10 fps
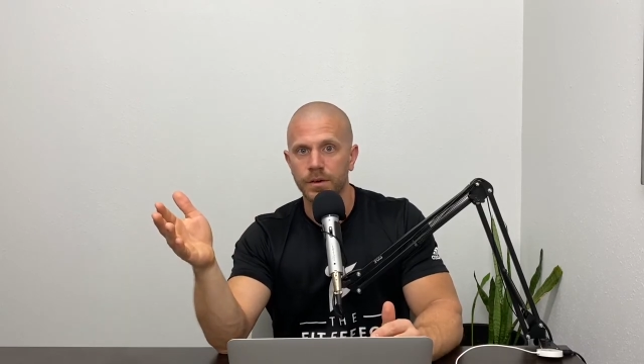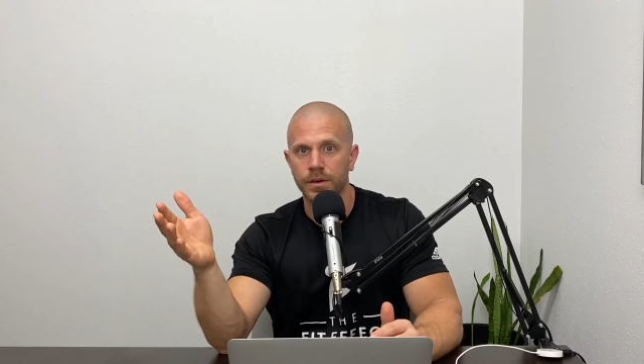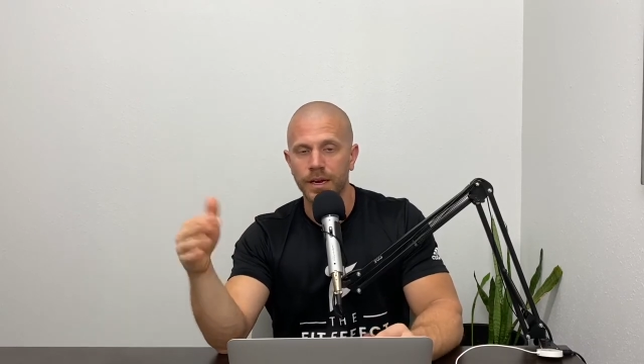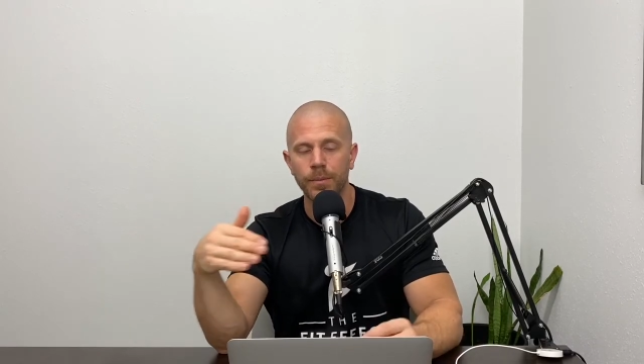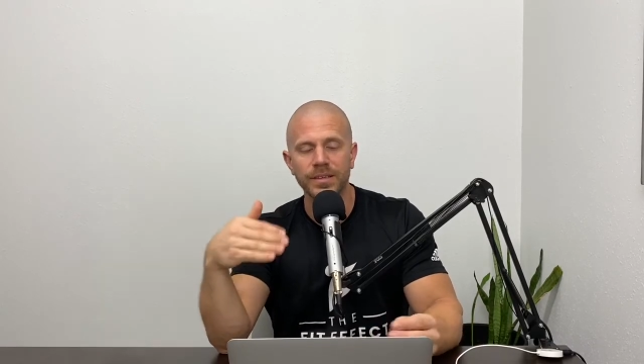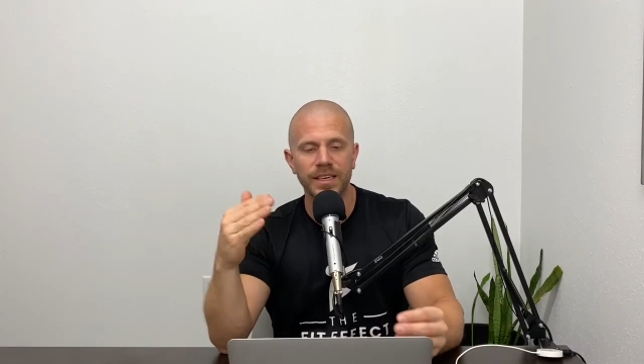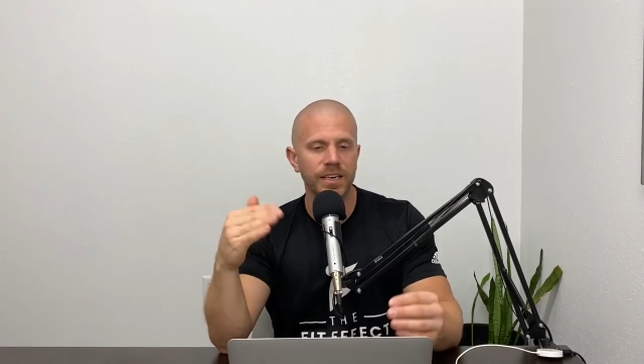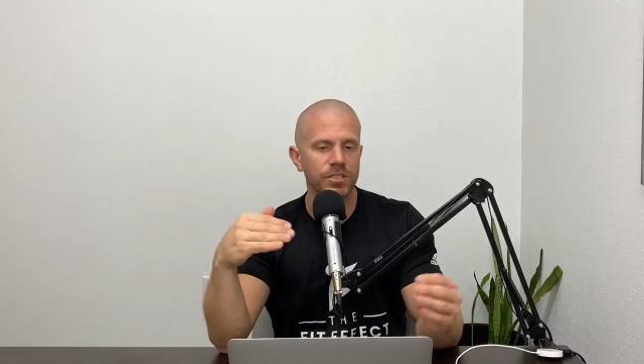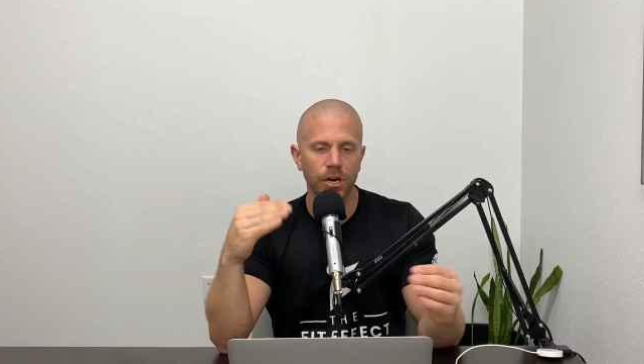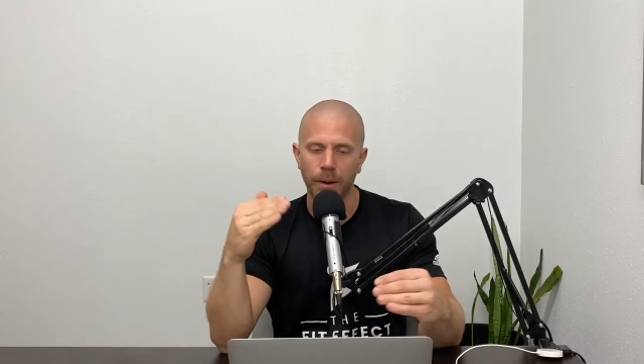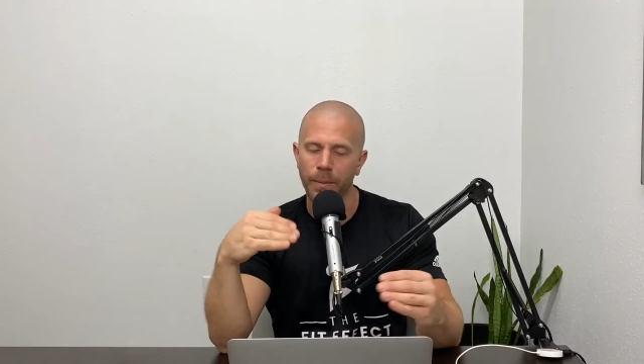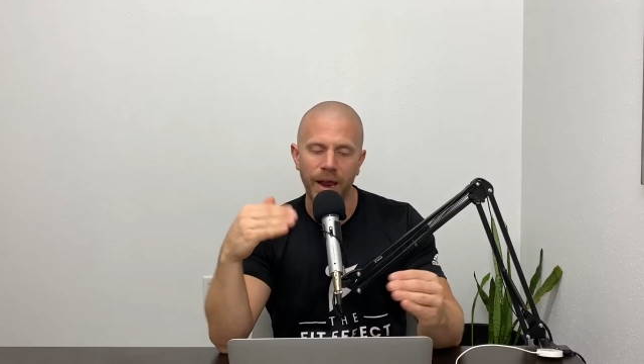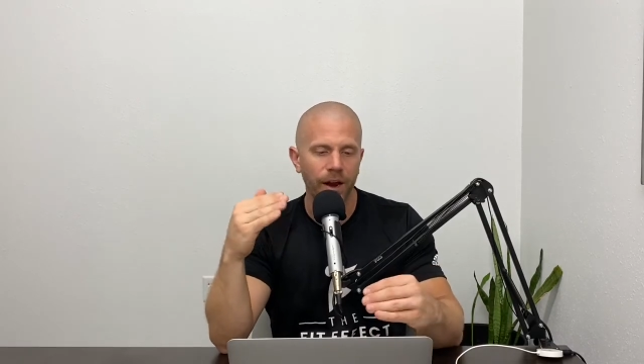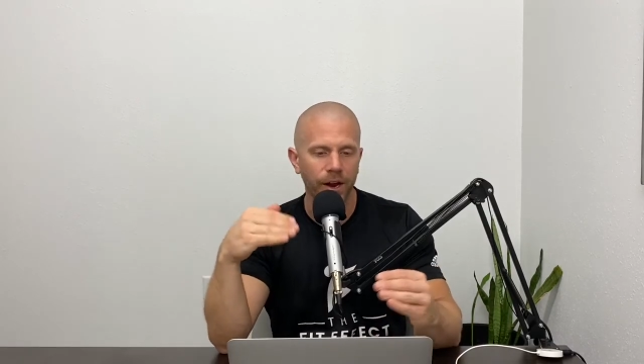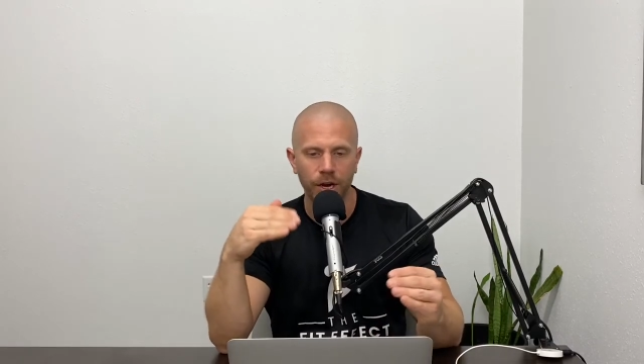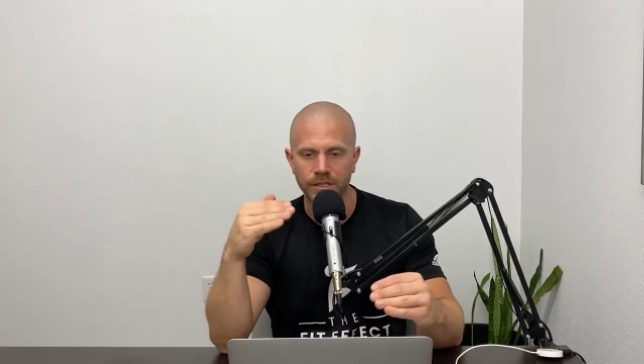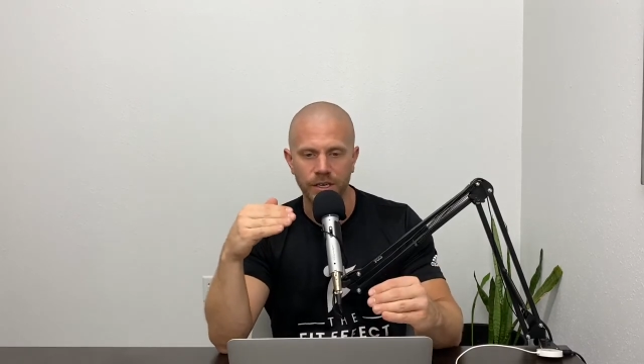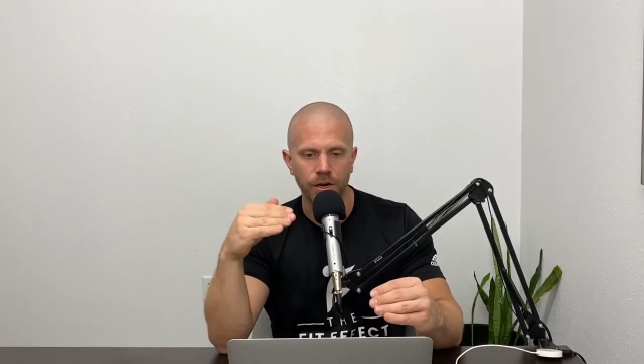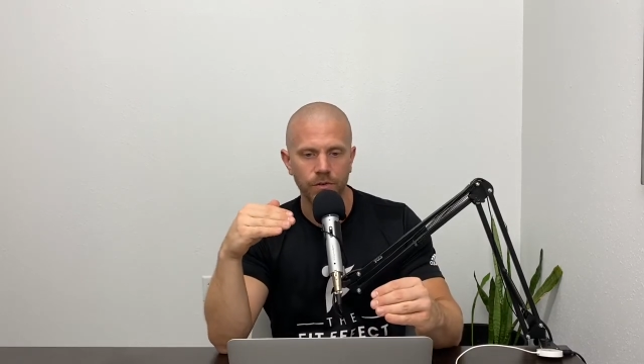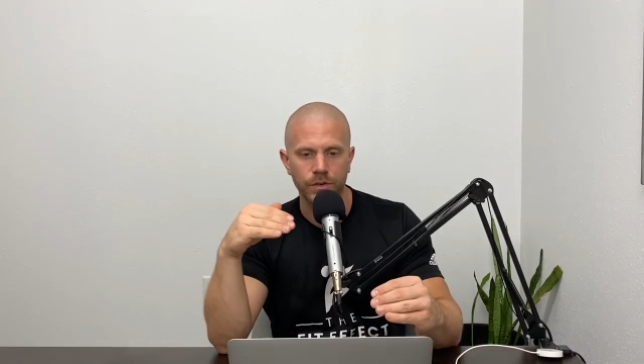And I'm not saying to start comparing
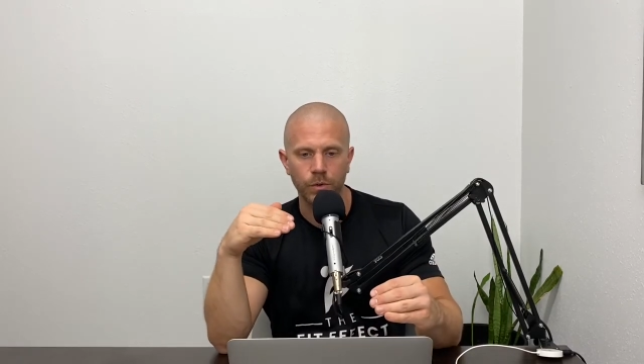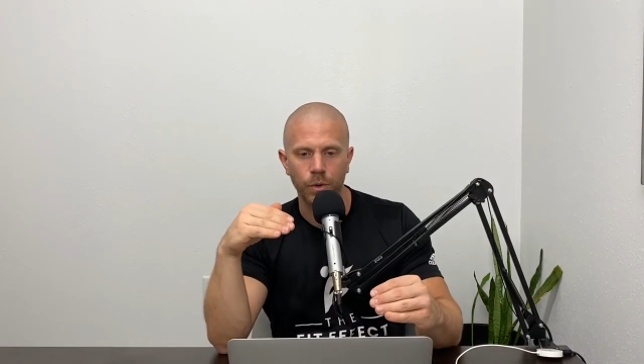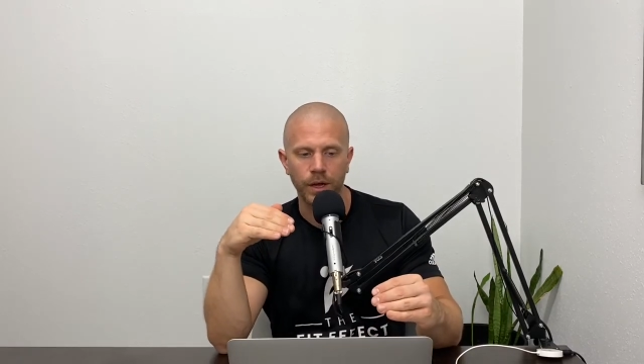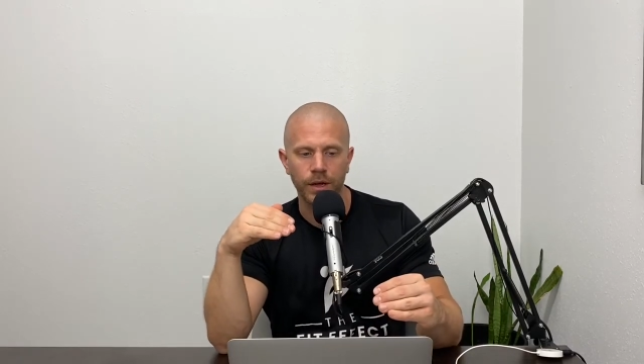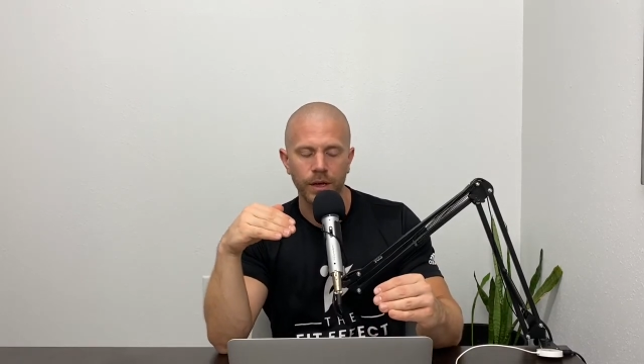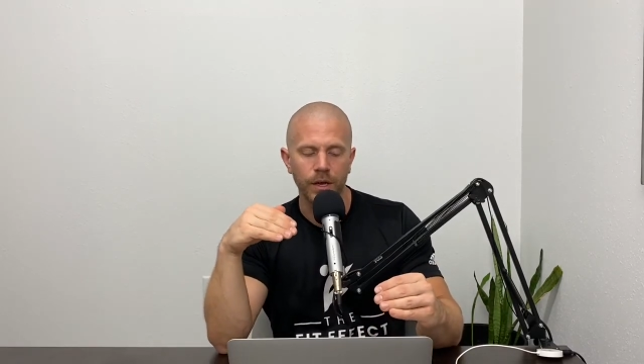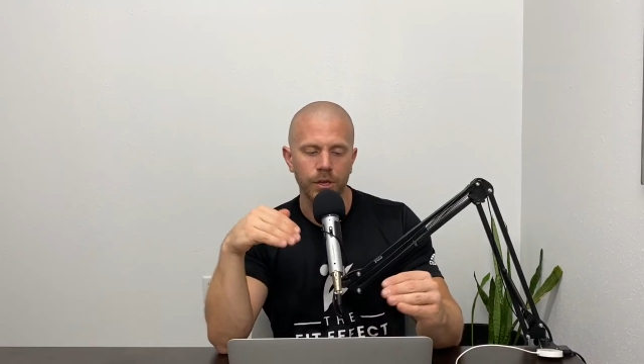yourself to what